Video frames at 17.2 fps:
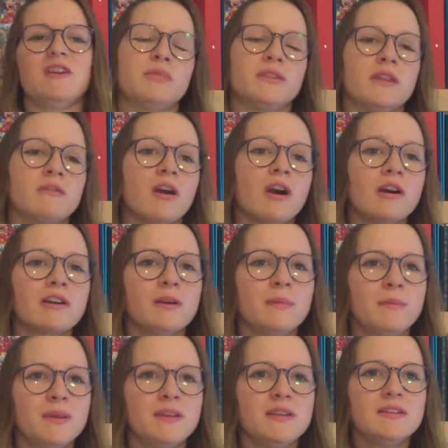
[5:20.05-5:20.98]
but there are
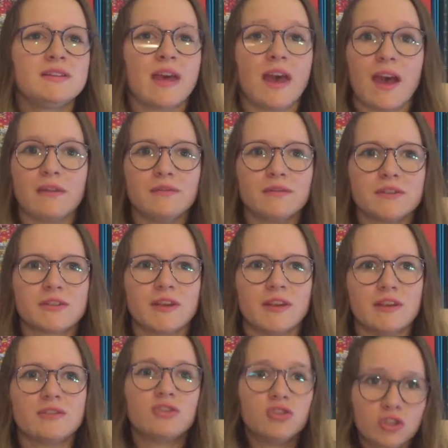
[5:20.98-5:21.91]
companies that
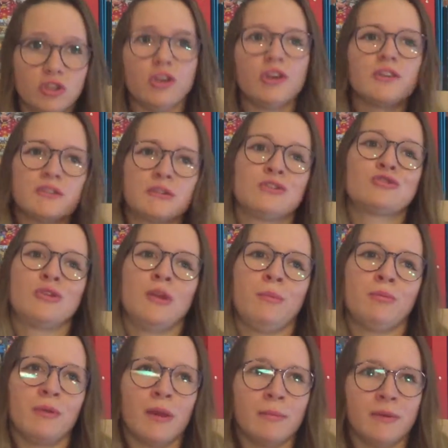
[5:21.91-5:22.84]
advertise just the
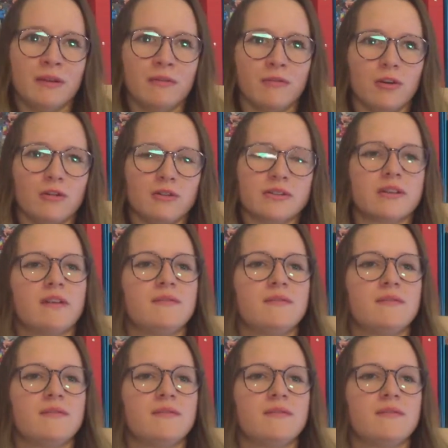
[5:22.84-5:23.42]
trip repping roles.